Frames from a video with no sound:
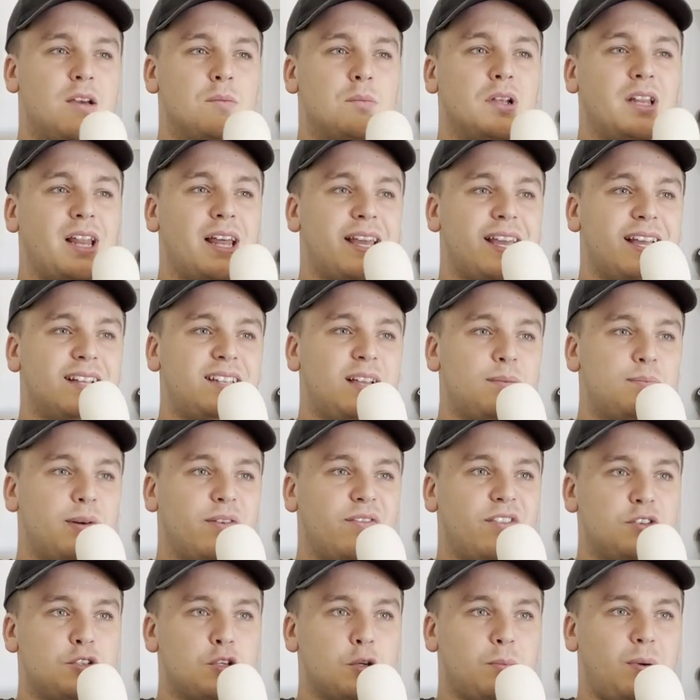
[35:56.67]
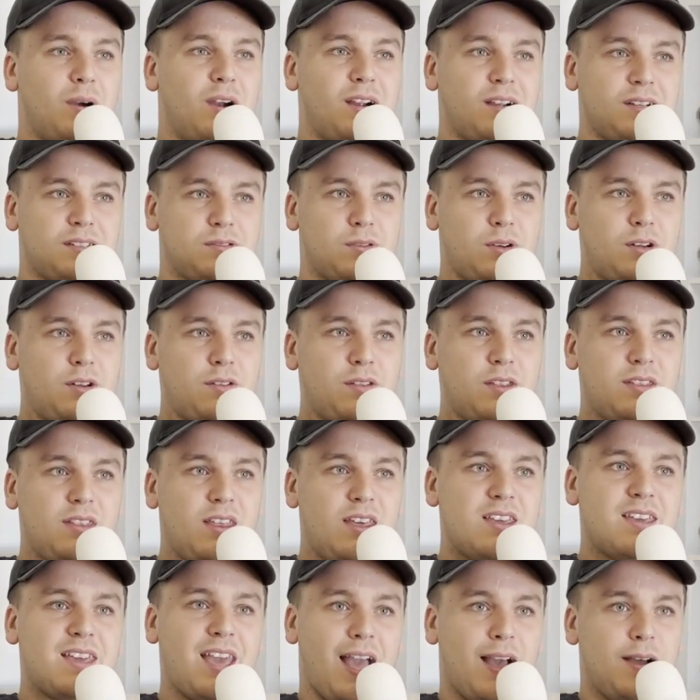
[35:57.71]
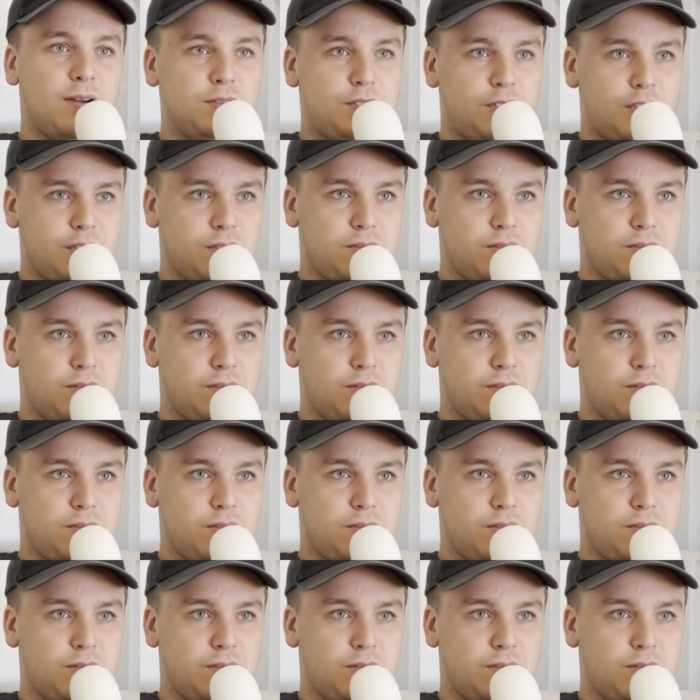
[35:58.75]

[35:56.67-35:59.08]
But like it's at provincial parks, so I don't think they gouge you.